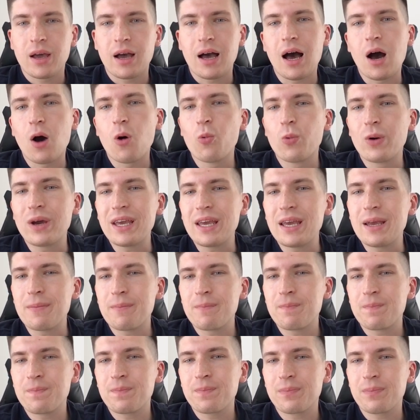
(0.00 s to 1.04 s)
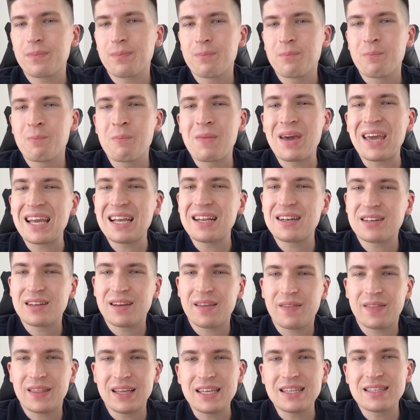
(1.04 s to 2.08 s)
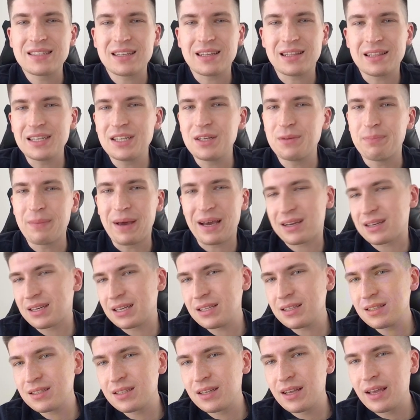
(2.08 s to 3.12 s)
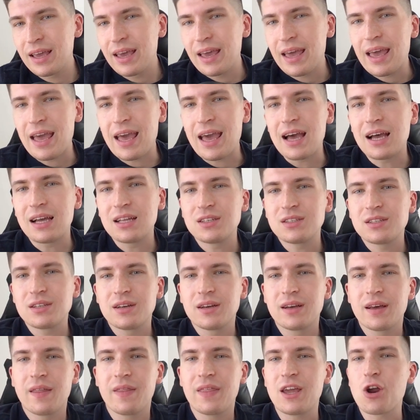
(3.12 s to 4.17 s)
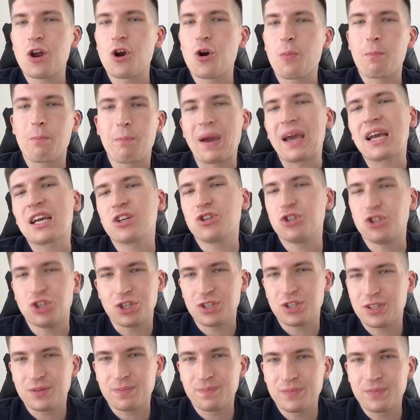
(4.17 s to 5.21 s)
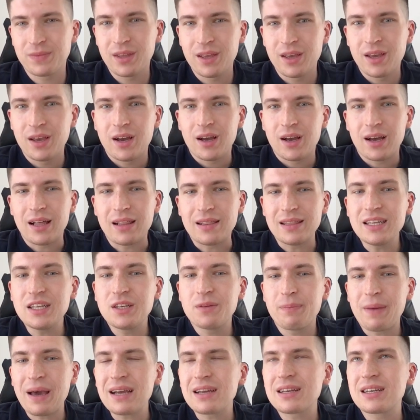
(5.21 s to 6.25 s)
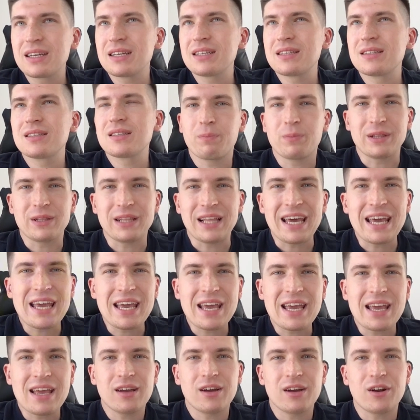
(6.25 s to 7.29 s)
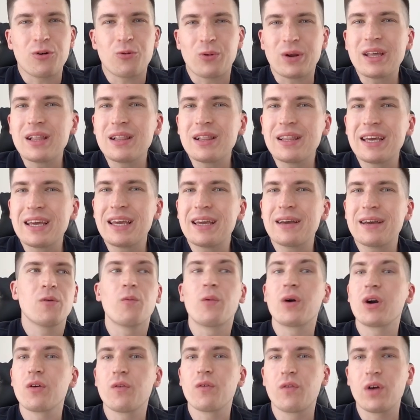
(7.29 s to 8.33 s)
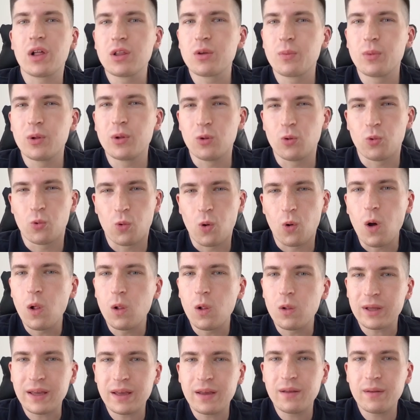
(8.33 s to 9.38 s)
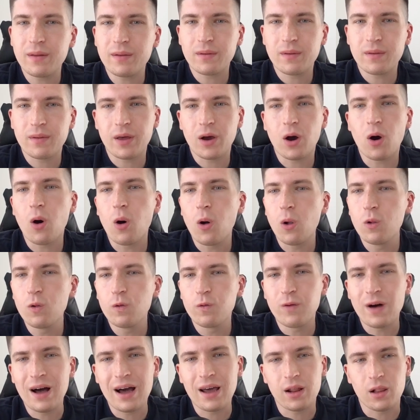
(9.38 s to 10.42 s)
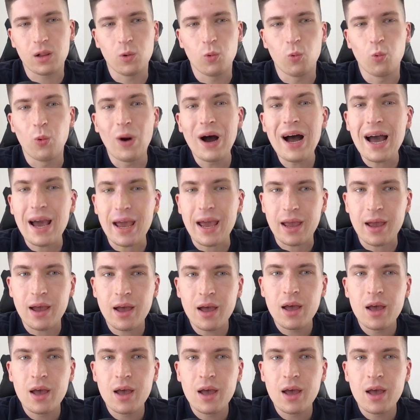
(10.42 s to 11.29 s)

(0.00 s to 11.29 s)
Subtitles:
how we made these lead magnets and their packages. Lead magnets play really very valuable role in the whole funnel. Why?